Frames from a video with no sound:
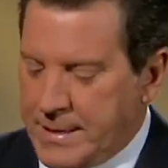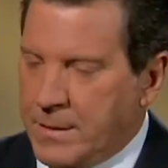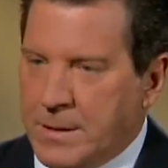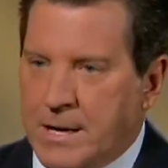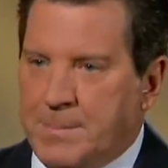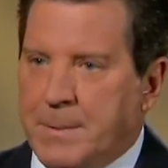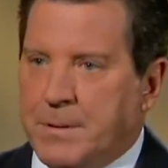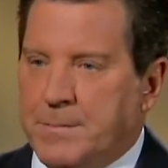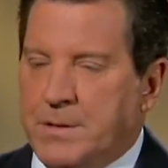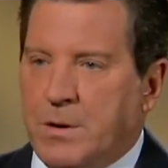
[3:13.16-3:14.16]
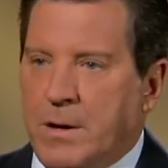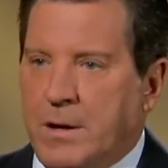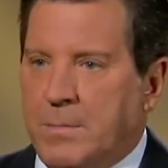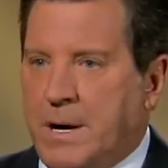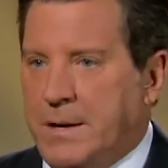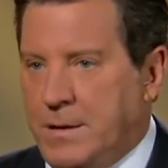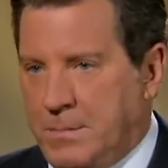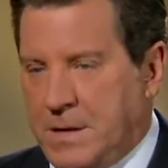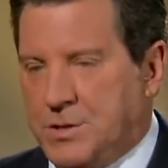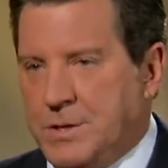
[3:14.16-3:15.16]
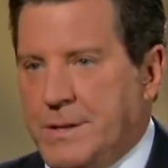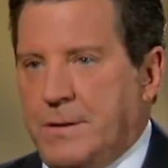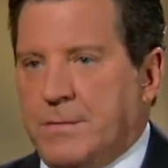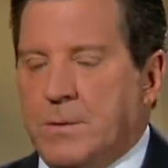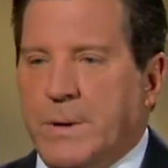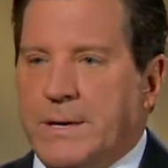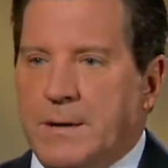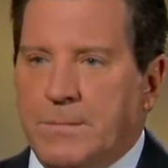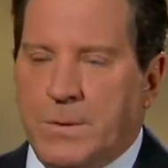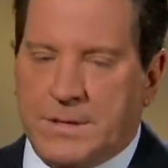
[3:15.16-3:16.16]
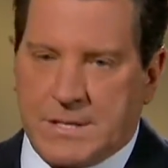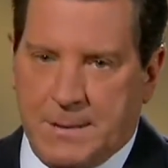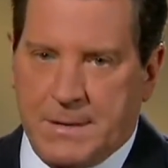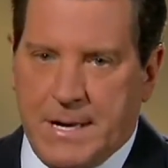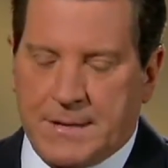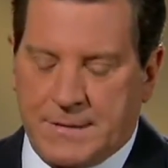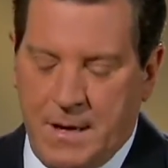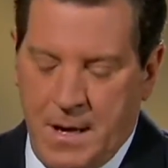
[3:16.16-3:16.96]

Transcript: I know a lot of people have been talking about it. You mentioned it over the weekend with CBS.